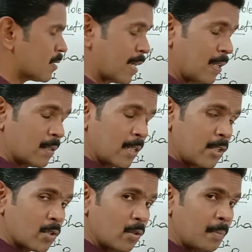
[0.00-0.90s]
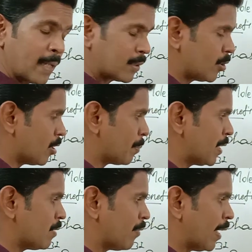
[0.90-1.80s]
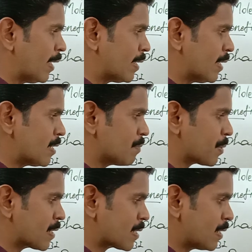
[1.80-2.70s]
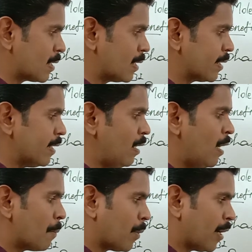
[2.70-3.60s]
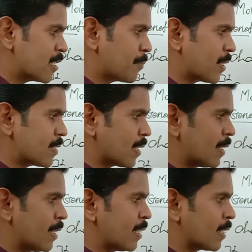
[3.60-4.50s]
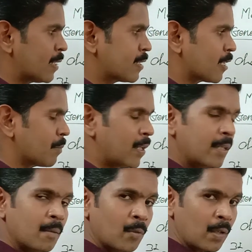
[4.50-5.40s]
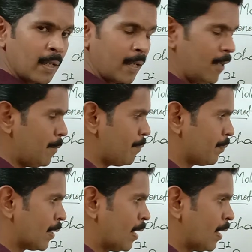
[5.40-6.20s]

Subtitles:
T2 bacteriophage virus present in the phosphorus containing culture medium only